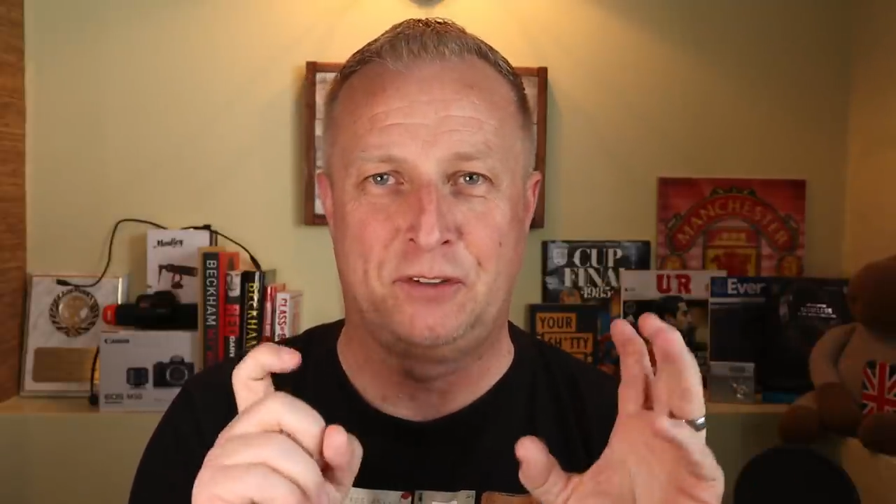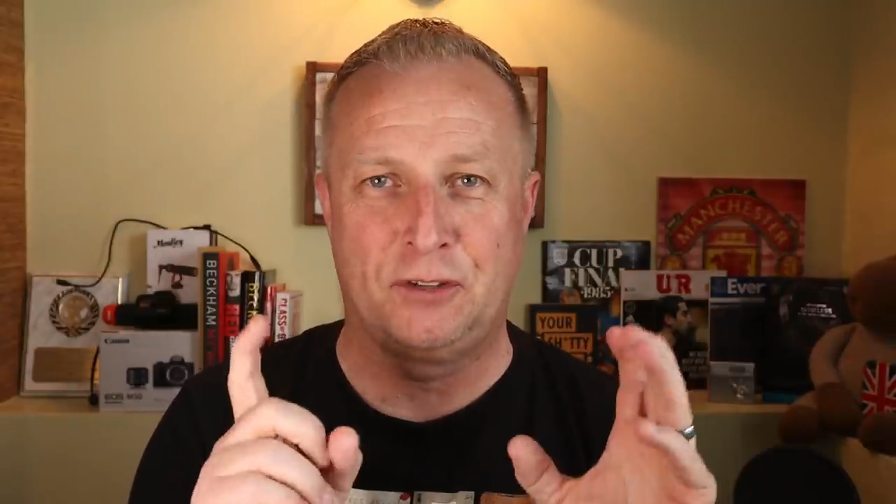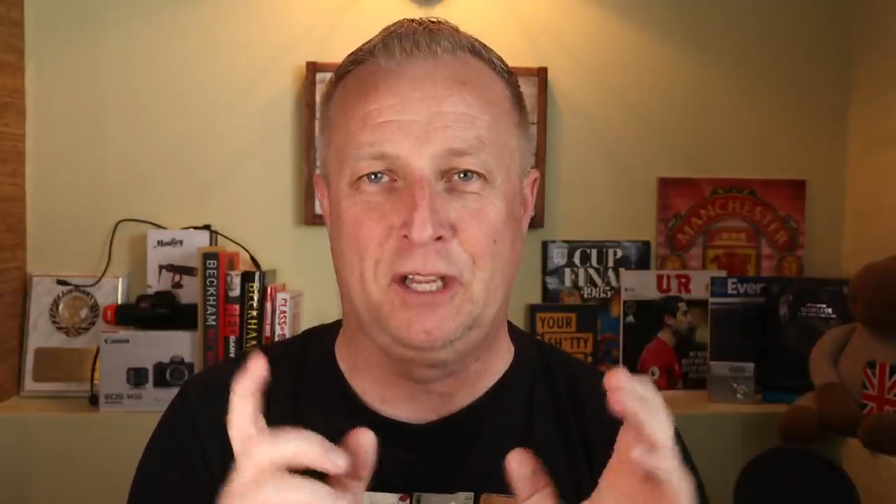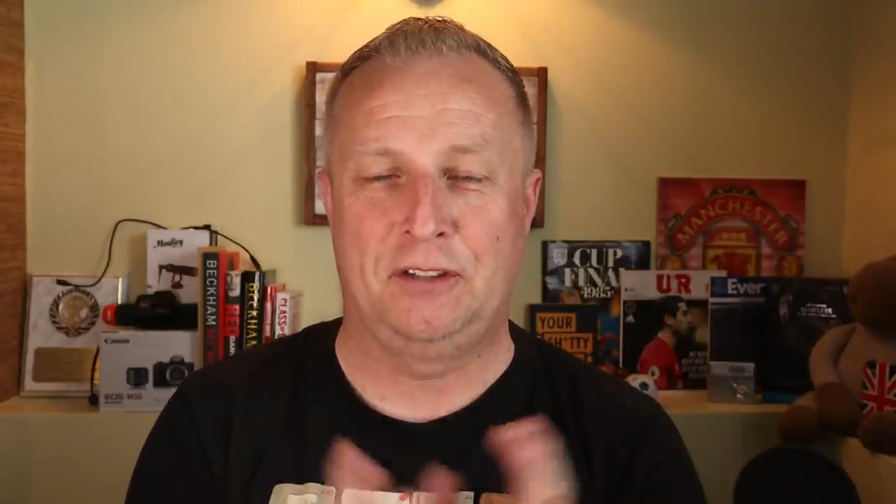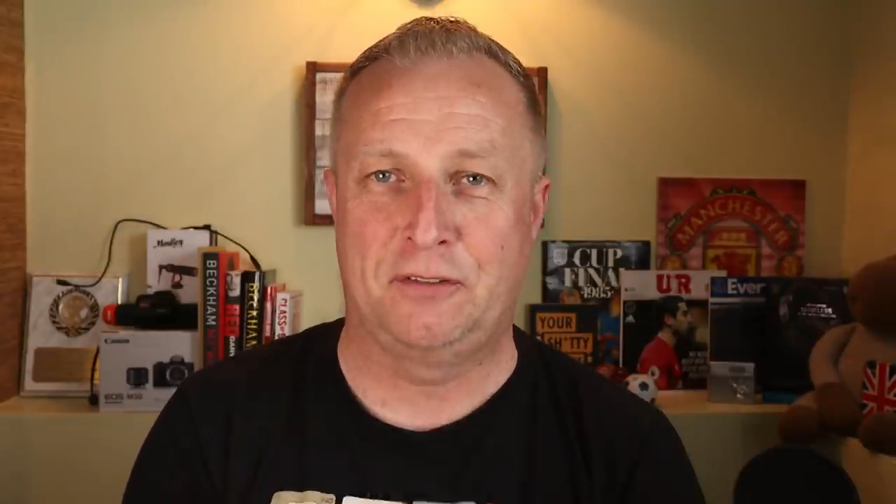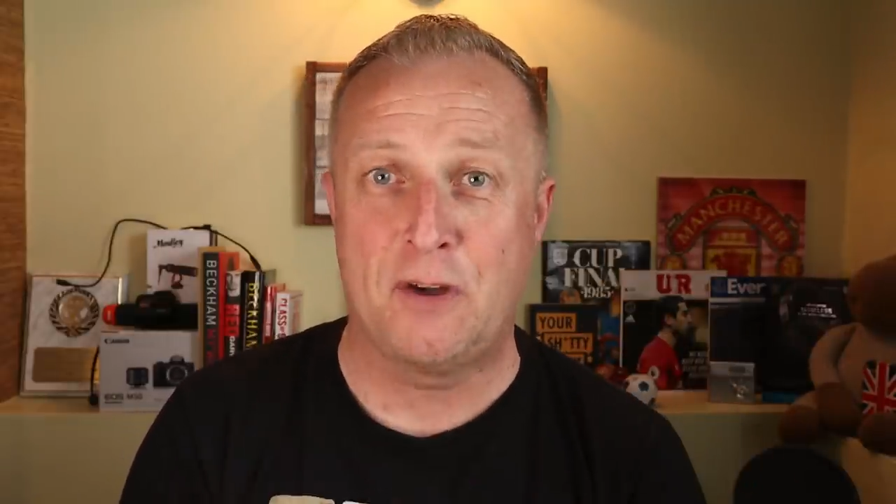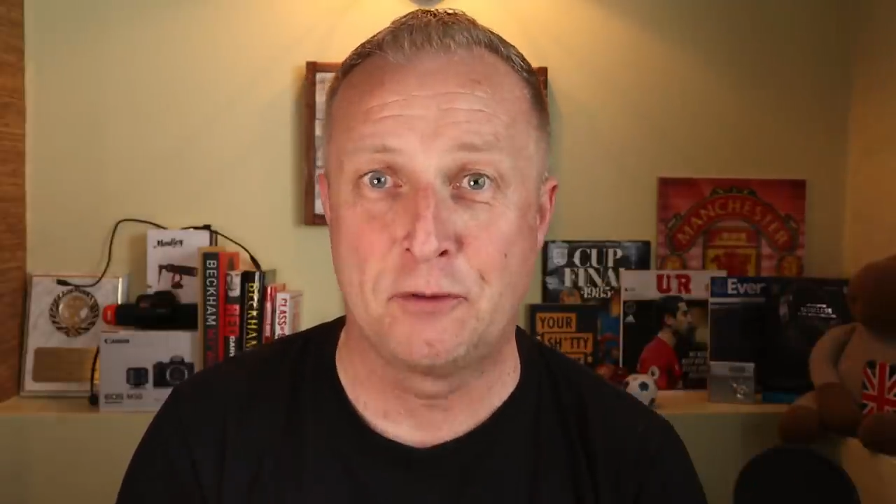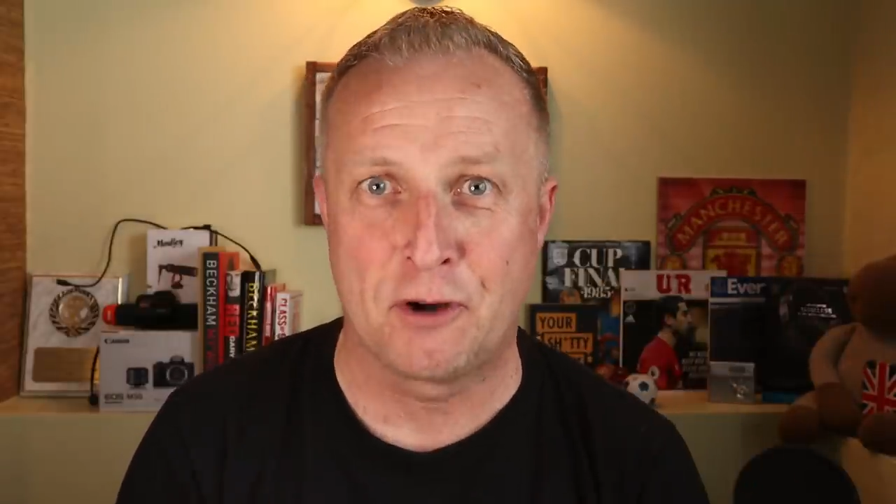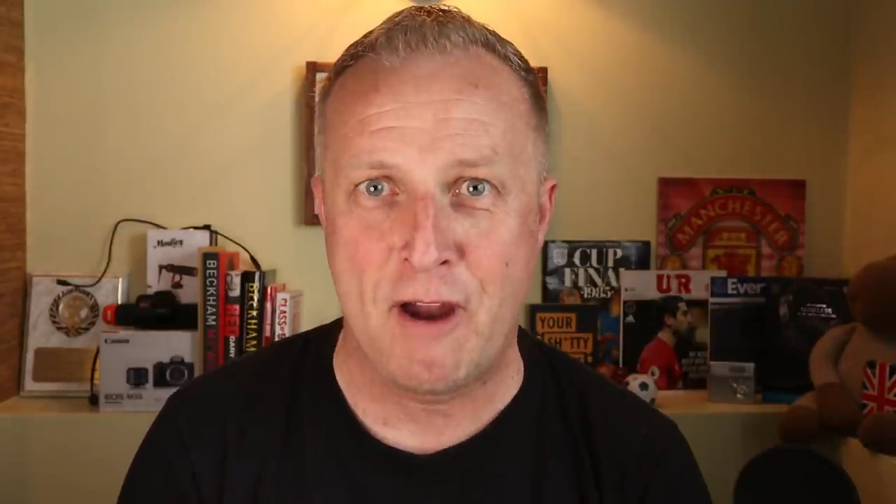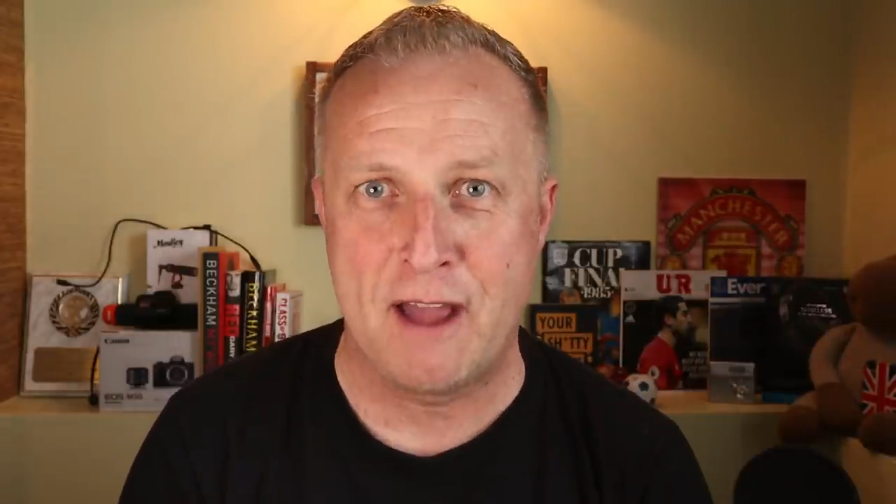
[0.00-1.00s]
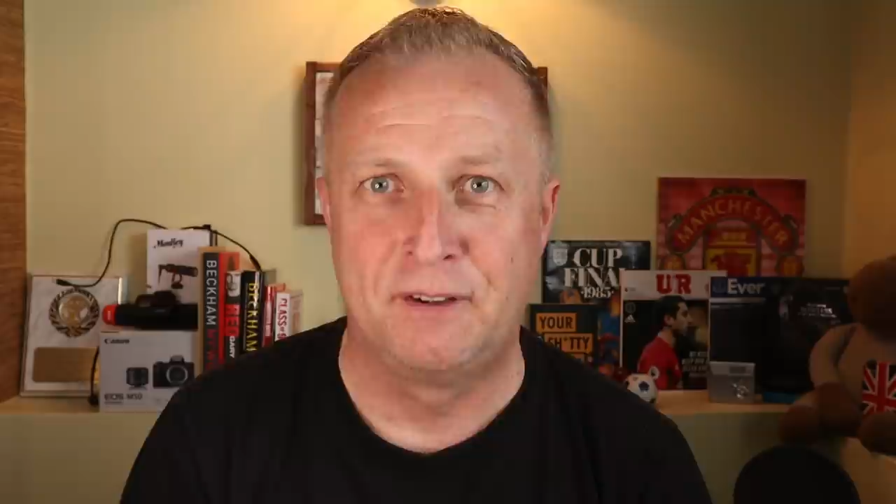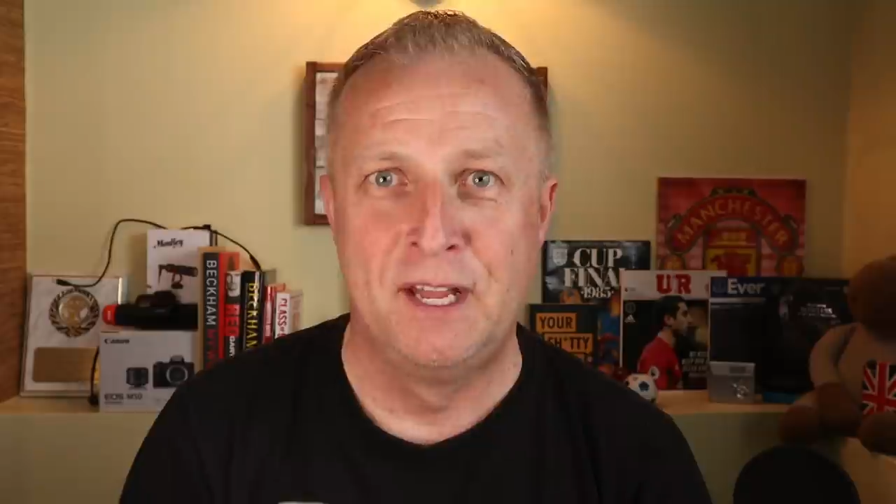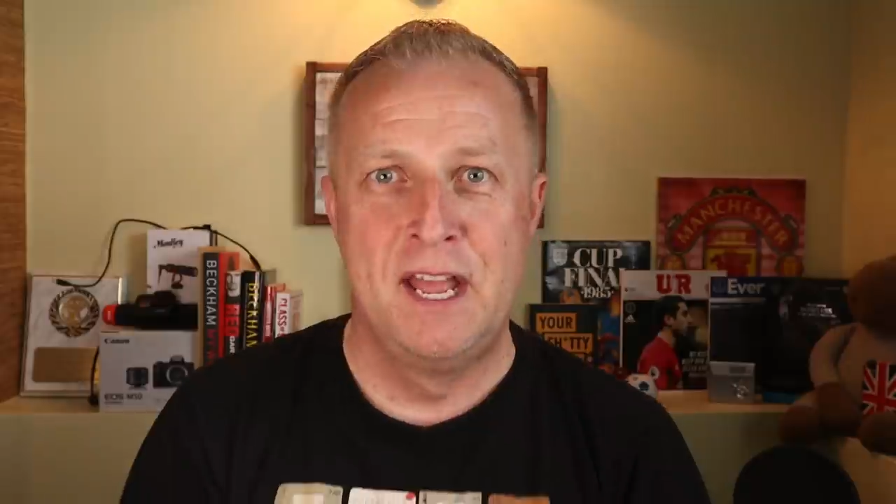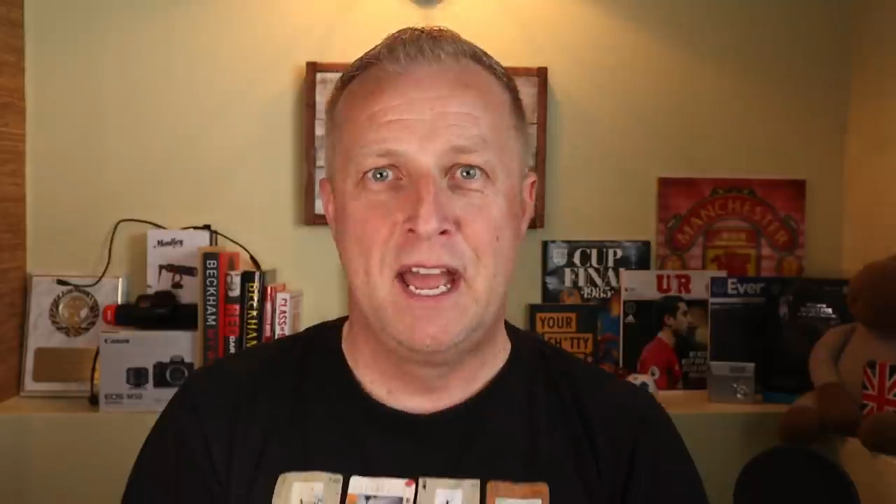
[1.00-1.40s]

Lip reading: photograph.